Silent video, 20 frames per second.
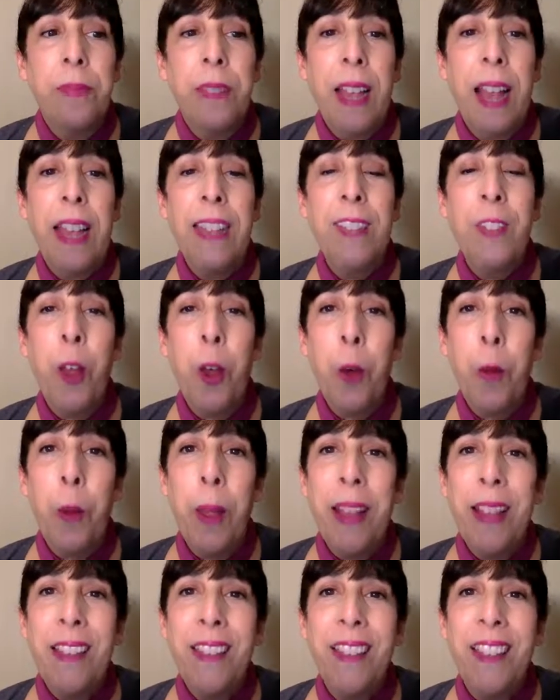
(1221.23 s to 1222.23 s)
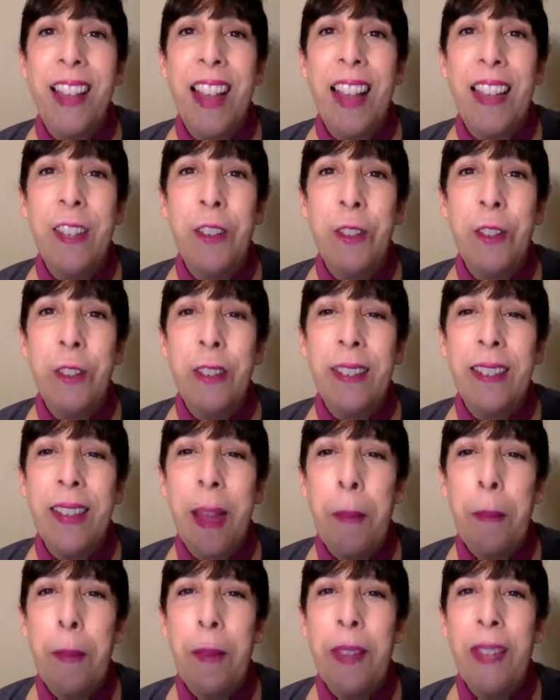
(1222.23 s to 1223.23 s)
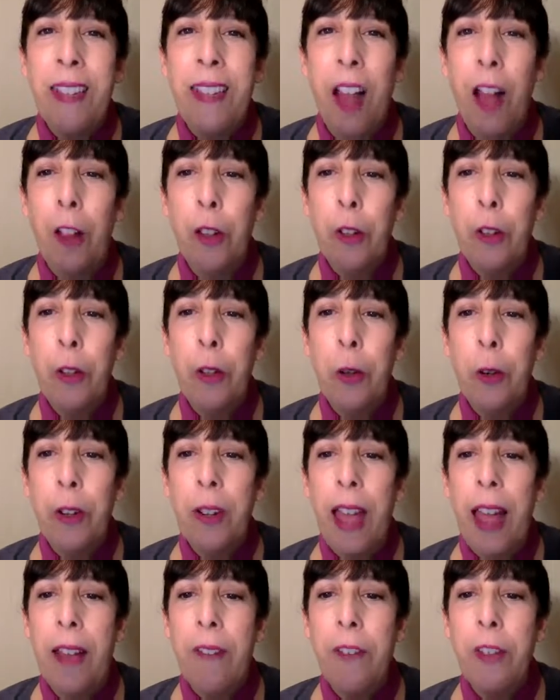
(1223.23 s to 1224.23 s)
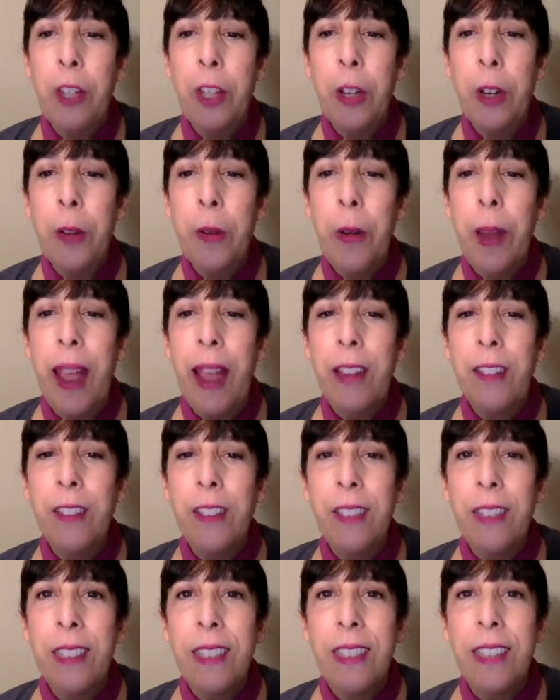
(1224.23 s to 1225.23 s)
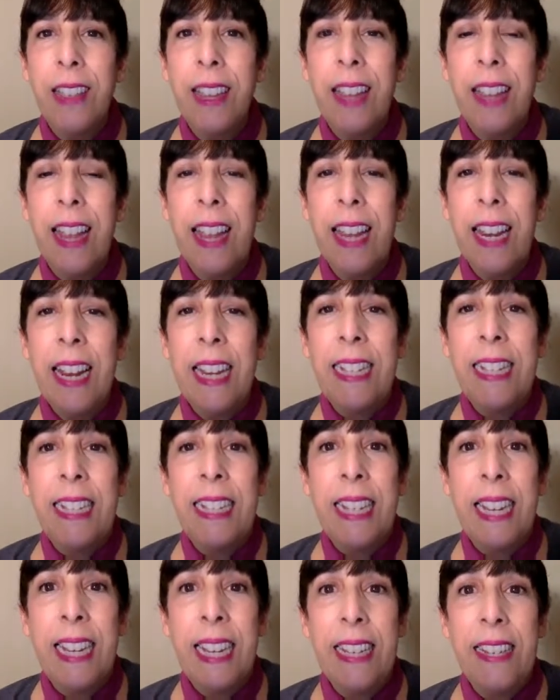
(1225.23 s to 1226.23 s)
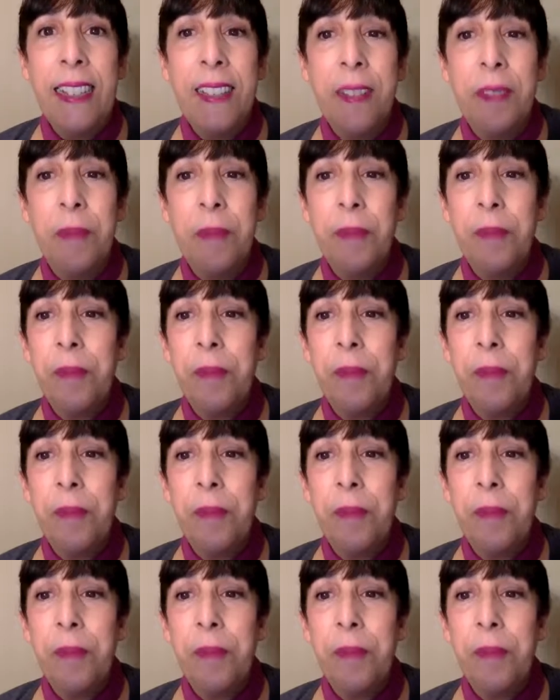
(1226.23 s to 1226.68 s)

as always, I usually stop in the dollar store to have a look around, and I did.